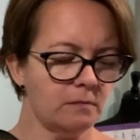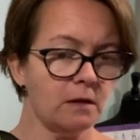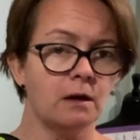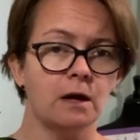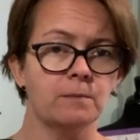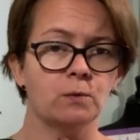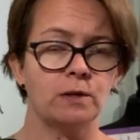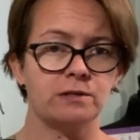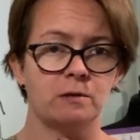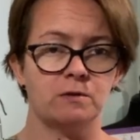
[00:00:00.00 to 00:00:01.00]
Um, the one
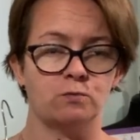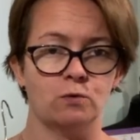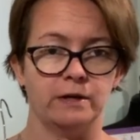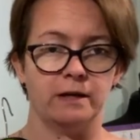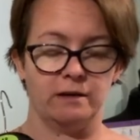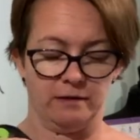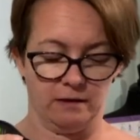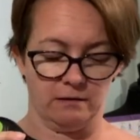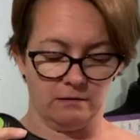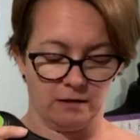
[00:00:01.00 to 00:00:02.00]
time I've worn it, I
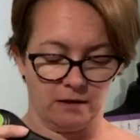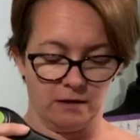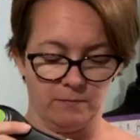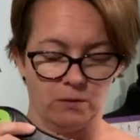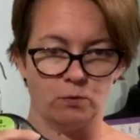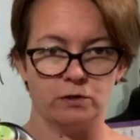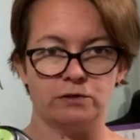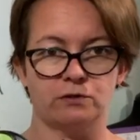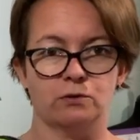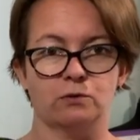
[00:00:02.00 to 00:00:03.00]
think um, I wore it to
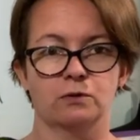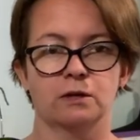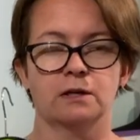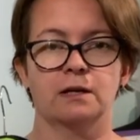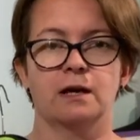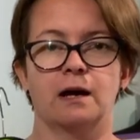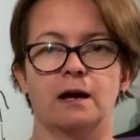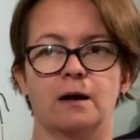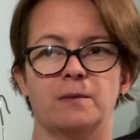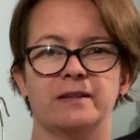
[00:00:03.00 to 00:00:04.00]
school.
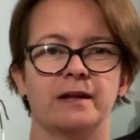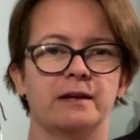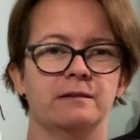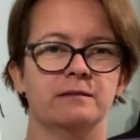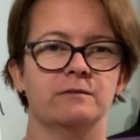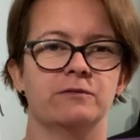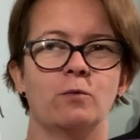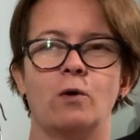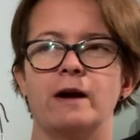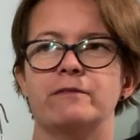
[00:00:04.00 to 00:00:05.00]
Um, and then for
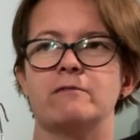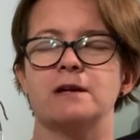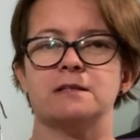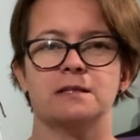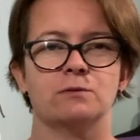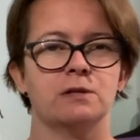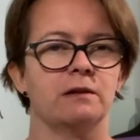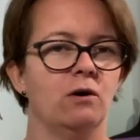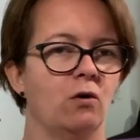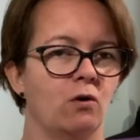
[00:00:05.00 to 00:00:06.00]
whatever reason, it was either
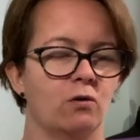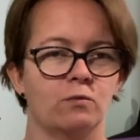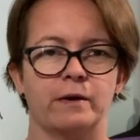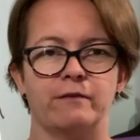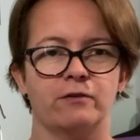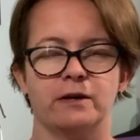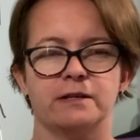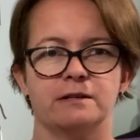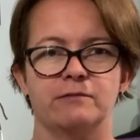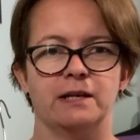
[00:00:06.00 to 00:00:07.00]
hot or whatever, I
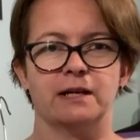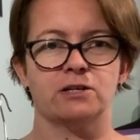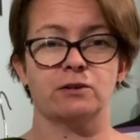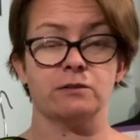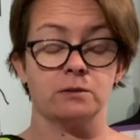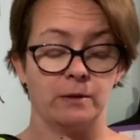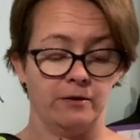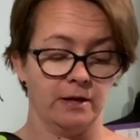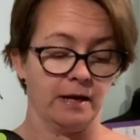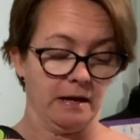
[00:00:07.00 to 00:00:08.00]
didn't really get a chance to wear
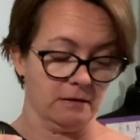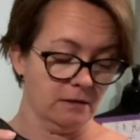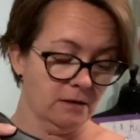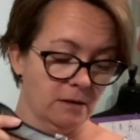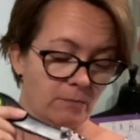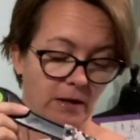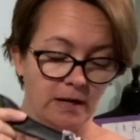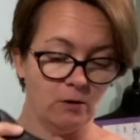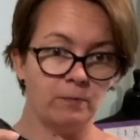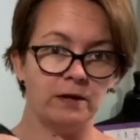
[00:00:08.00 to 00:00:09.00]
it again. But
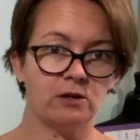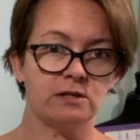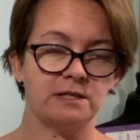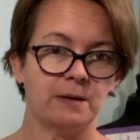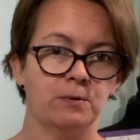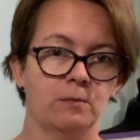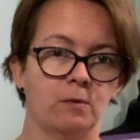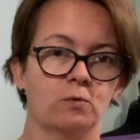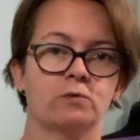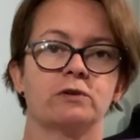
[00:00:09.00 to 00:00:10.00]
it will be a good staple in my
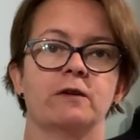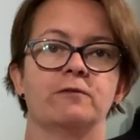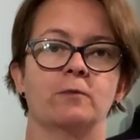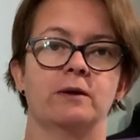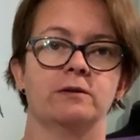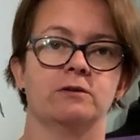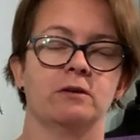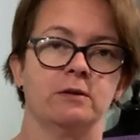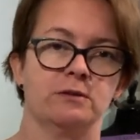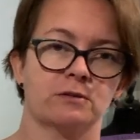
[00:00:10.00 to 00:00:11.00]
wardrobe for when I do go
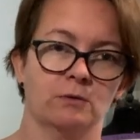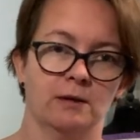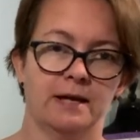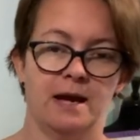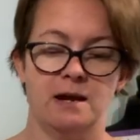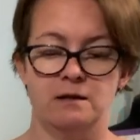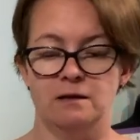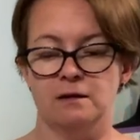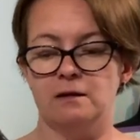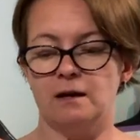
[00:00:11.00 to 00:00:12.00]
into school again.
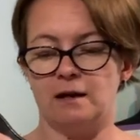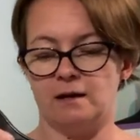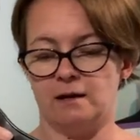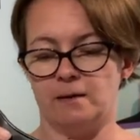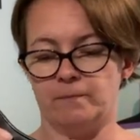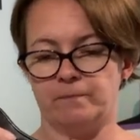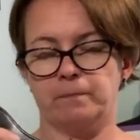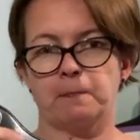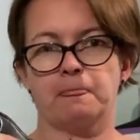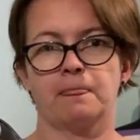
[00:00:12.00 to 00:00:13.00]
Um,
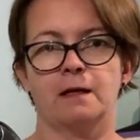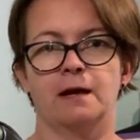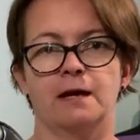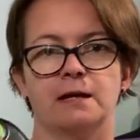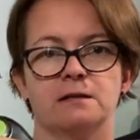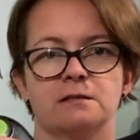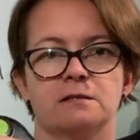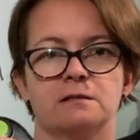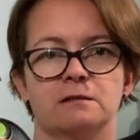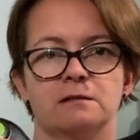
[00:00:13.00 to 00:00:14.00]
it's,